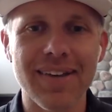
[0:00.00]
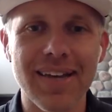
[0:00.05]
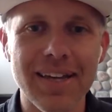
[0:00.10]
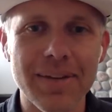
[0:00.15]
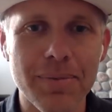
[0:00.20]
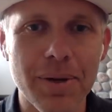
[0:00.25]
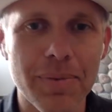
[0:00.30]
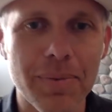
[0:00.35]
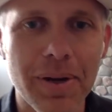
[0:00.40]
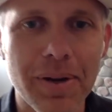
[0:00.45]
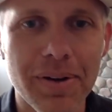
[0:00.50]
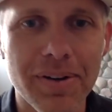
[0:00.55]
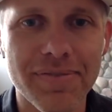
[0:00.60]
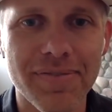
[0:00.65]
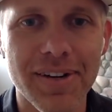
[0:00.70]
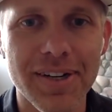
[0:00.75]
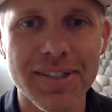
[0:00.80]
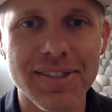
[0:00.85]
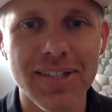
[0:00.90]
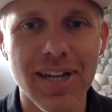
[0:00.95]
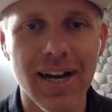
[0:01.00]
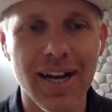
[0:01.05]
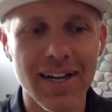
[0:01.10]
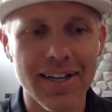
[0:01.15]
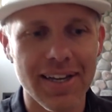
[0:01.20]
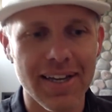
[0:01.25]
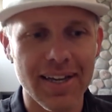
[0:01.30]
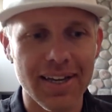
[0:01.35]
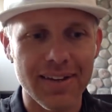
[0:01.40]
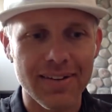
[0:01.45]
and when we were first
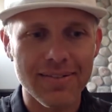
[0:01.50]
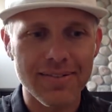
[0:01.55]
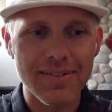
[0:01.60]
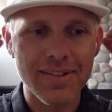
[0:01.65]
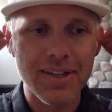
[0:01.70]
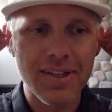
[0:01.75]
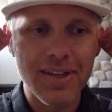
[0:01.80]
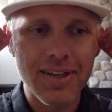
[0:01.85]
talking,